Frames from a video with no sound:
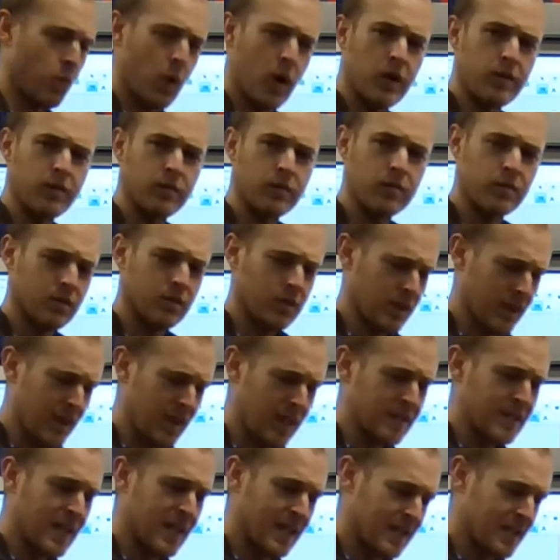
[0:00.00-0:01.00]
1. I
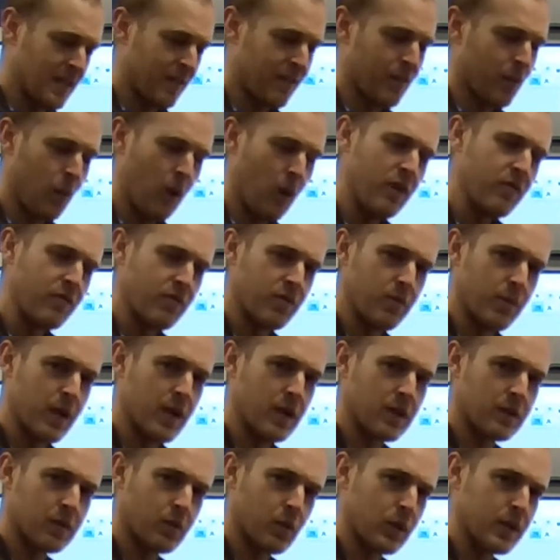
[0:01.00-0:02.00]
can't take 7 away from it.
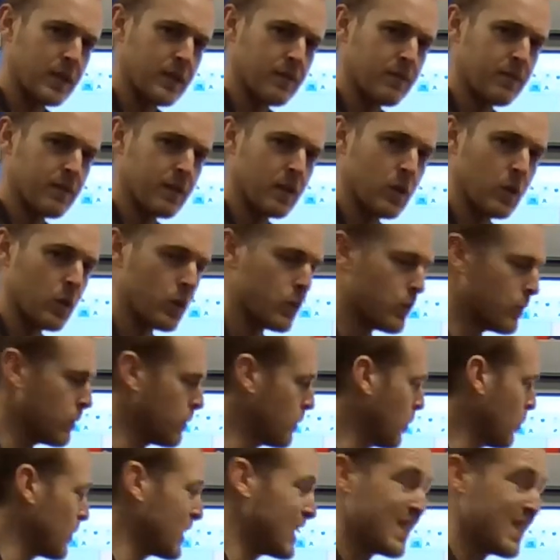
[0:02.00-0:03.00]
It's quite difficult.
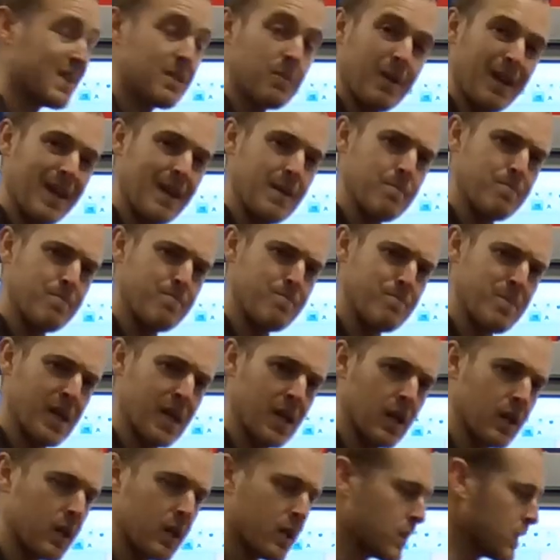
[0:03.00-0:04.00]
We need to make it
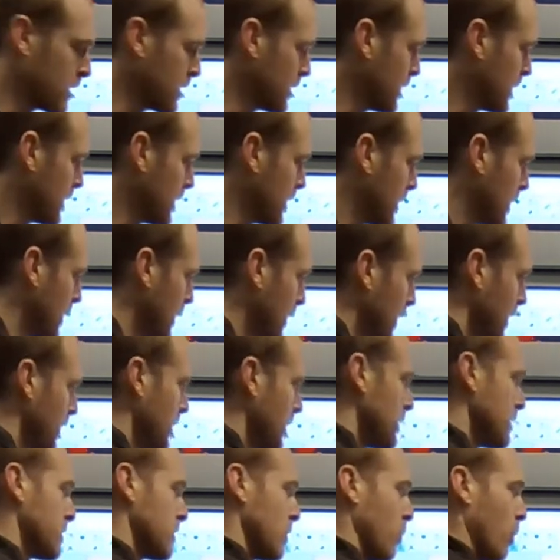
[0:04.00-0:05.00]
bigger.
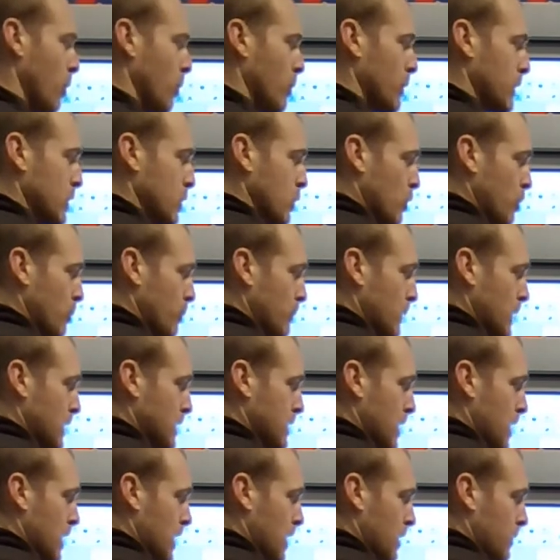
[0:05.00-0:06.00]
So what we normally
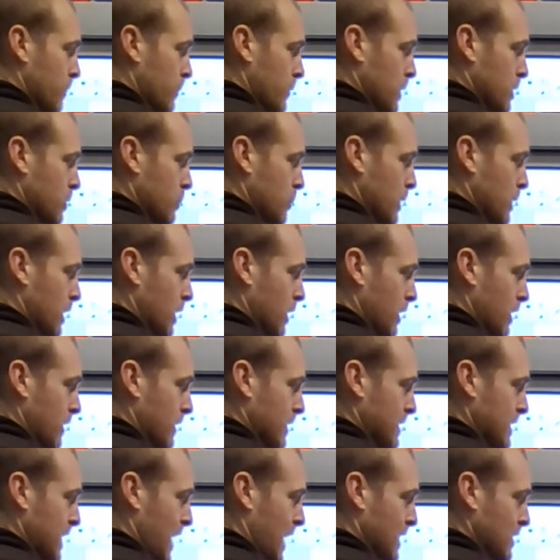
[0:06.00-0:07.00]
do is we look at
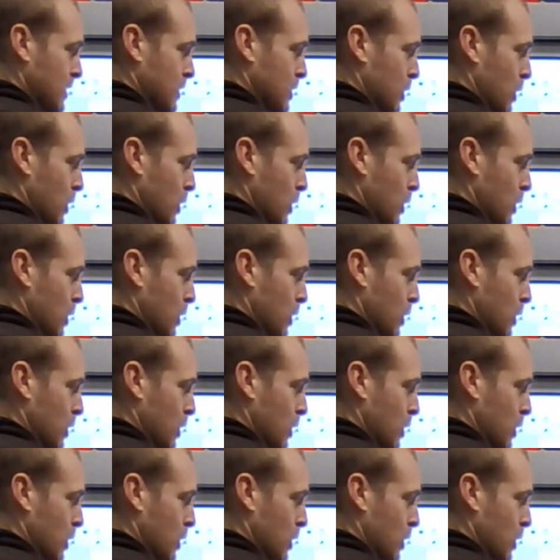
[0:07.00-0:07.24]
the tens